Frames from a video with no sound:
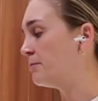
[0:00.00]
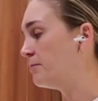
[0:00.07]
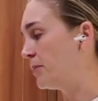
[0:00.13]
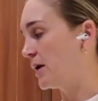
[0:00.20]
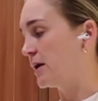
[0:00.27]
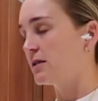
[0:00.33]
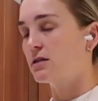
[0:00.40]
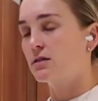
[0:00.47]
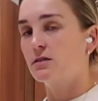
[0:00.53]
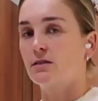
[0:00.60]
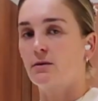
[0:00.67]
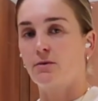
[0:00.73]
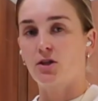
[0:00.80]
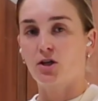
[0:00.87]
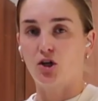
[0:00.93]
But
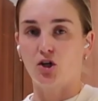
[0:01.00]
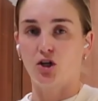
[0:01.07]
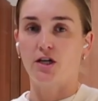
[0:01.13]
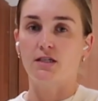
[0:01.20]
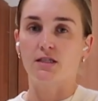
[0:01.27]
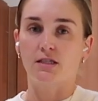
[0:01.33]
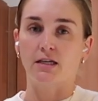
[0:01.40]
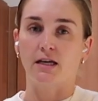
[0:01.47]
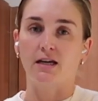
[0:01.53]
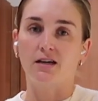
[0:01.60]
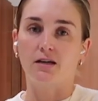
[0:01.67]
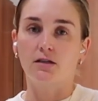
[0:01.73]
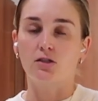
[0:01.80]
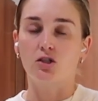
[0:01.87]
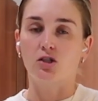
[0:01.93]
some of the grease like
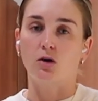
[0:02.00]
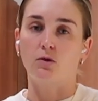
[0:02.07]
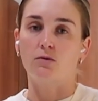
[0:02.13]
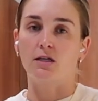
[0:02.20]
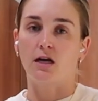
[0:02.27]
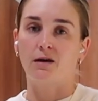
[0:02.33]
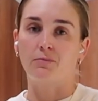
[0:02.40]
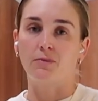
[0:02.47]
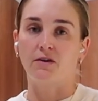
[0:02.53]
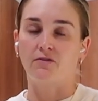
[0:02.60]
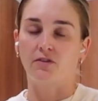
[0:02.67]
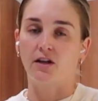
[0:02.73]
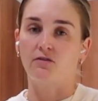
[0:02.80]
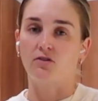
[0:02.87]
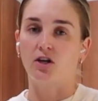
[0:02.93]
soaks up the
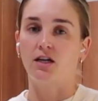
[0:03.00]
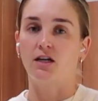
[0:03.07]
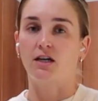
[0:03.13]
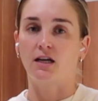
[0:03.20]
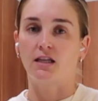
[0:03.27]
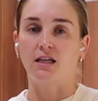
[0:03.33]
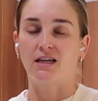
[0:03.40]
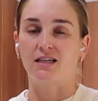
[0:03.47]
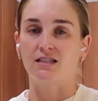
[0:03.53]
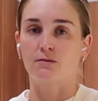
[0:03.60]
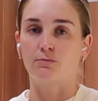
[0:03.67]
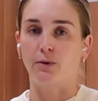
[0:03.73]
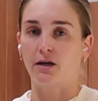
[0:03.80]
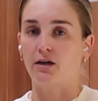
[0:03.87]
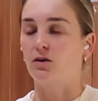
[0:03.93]
flavoring, and I think it's
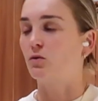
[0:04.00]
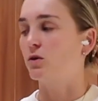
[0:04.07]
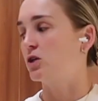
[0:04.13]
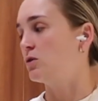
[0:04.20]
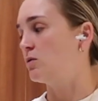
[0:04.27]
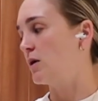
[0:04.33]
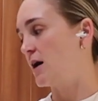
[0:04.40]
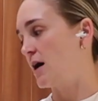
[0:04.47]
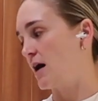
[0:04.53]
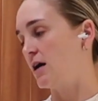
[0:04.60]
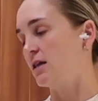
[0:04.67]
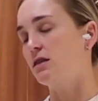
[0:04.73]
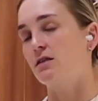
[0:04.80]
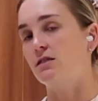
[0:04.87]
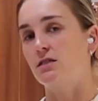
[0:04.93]
better when you
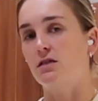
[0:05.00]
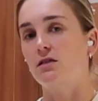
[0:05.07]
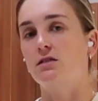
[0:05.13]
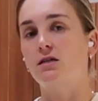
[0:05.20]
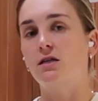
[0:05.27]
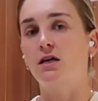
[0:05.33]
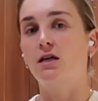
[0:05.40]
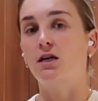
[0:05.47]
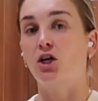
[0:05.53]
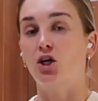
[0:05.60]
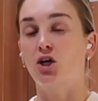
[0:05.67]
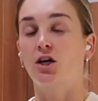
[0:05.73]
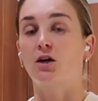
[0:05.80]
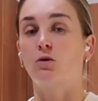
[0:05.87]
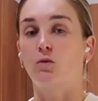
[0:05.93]
add the seasoning and
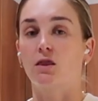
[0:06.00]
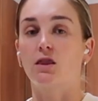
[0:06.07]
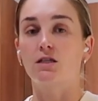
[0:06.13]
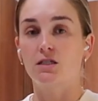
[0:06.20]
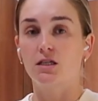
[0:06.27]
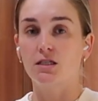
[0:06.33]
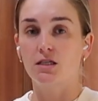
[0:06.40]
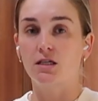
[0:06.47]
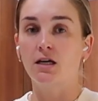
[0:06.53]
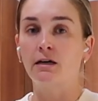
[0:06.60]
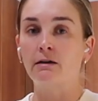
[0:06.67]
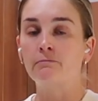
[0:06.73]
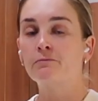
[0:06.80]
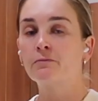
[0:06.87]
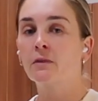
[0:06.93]
cook it with the
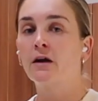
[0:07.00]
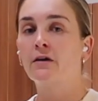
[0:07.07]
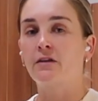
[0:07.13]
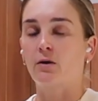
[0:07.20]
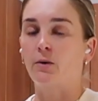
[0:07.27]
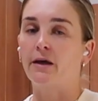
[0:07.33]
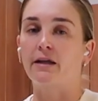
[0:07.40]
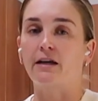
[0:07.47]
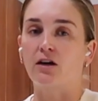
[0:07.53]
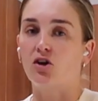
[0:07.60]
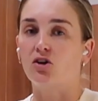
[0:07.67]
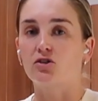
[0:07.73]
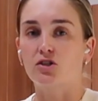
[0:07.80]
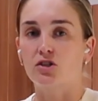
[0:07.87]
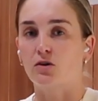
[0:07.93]
seasoning. That way it like
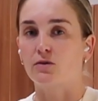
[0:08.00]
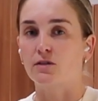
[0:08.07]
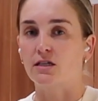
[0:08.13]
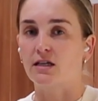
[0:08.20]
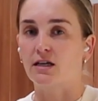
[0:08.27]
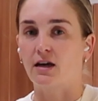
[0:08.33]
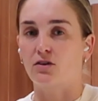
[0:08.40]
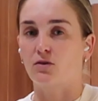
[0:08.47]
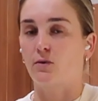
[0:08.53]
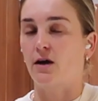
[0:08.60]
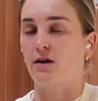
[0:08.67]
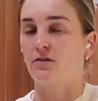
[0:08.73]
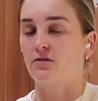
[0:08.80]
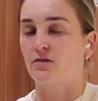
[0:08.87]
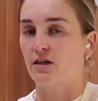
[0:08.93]
all soaks in together
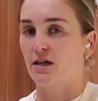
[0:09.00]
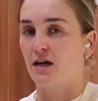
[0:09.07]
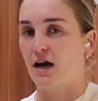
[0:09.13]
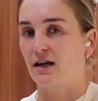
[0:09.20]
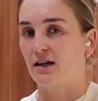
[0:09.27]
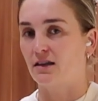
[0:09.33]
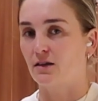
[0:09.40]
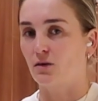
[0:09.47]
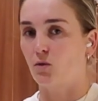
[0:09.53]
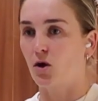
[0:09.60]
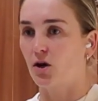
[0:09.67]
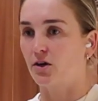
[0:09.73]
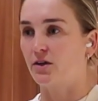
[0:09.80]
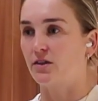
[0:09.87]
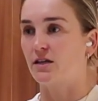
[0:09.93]
rather than adding the
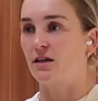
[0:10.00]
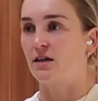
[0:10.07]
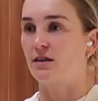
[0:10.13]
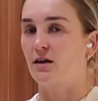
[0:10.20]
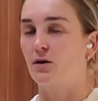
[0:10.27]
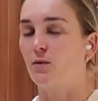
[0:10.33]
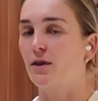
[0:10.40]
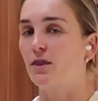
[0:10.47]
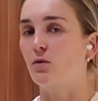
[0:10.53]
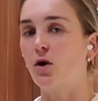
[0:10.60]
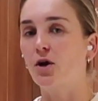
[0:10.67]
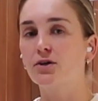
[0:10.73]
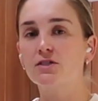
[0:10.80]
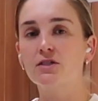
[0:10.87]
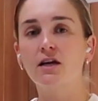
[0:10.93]
water at the end. That way the
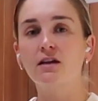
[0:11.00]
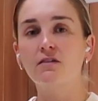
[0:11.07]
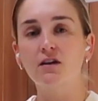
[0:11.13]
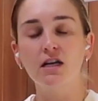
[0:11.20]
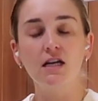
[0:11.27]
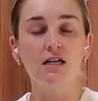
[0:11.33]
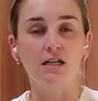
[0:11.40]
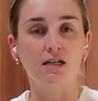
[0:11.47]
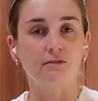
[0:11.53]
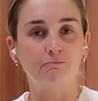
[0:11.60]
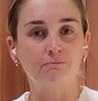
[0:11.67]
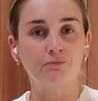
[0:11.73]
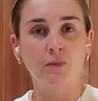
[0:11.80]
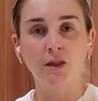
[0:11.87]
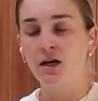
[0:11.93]
water's not even needed.
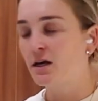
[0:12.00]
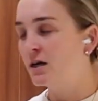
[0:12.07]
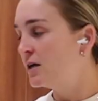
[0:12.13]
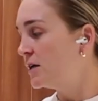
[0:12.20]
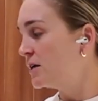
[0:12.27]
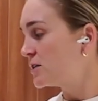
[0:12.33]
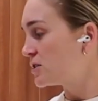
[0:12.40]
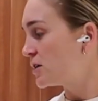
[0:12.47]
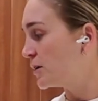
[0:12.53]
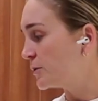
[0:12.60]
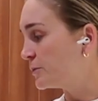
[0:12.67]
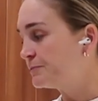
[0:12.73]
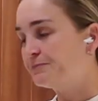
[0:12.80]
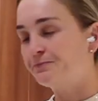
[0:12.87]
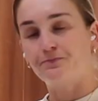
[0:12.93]

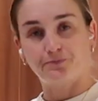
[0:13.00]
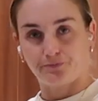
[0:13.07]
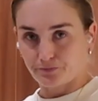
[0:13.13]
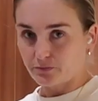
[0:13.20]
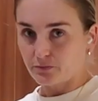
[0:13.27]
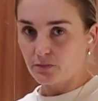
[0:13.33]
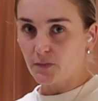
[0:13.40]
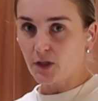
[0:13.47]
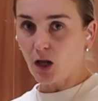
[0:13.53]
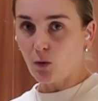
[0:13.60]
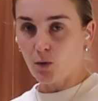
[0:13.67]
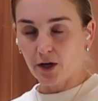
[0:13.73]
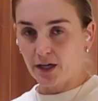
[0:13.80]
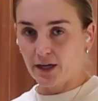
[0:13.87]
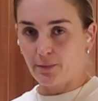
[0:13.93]
So
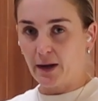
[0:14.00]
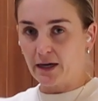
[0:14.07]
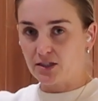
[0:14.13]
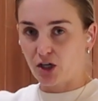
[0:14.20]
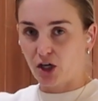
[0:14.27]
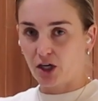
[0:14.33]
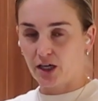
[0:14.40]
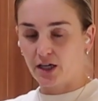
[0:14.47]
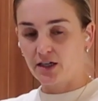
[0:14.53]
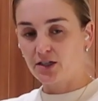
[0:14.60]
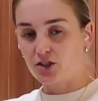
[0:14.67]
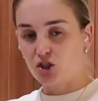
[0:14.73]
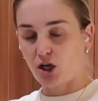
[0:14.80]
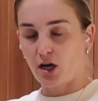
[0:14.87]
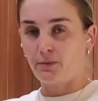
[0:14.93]
we're gonna get back to cooking,
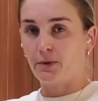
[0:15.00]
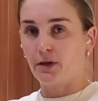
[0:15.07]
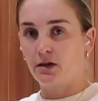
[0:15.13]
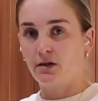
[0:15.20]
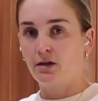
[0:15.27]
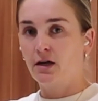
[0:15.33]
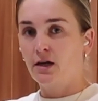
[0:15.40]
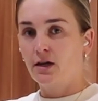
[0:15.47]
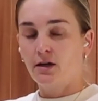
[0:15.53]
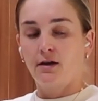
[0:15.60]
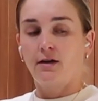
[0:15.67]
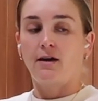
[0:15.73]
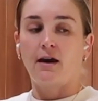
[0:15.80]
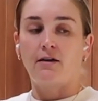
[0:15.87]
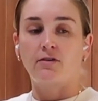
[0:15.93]
chopping,
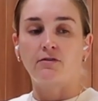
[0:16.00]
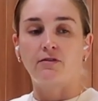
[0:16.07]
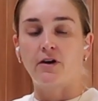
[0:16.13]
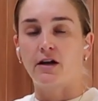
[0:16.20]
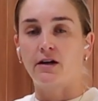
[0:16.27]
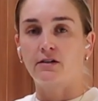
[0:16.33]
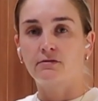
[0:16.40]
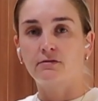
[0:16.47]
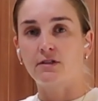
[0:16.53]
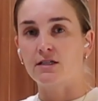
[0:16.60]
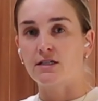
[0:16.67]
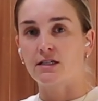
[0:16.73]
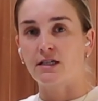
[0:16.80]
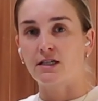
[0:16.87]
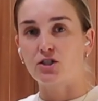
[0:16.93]
and having fun
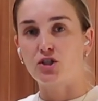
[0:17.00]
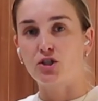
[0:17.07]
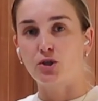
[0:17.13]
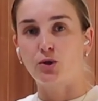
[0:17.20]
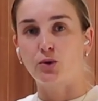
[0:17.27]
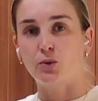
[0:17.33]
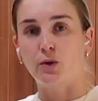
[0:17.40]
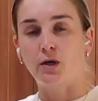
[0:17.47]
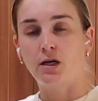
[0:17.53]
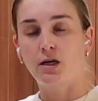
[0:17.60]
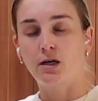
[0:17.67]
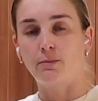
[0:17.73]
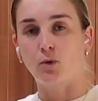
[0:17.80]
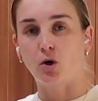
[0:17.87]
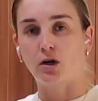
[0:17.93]
listening to
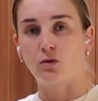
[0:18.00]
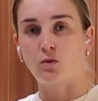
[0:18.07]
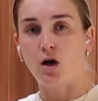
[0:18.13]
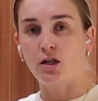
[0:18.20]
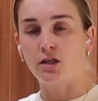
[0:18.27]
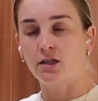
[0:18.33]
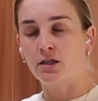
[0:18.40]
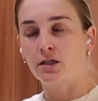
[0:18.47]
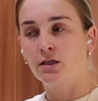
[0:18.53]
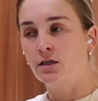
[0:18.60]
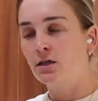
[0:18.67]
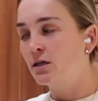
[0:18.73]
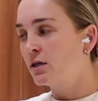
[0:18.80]
Morgan Wallen.